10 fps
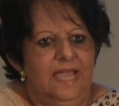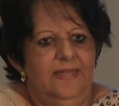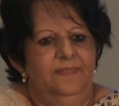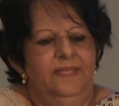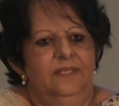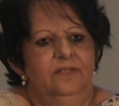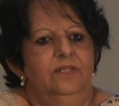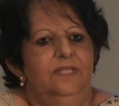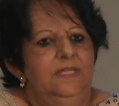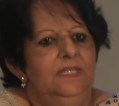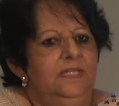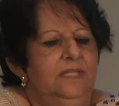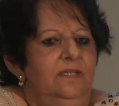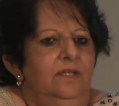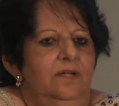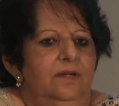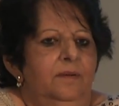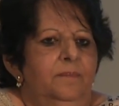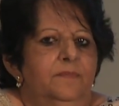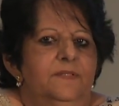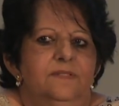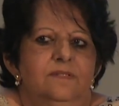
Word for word: And then he um,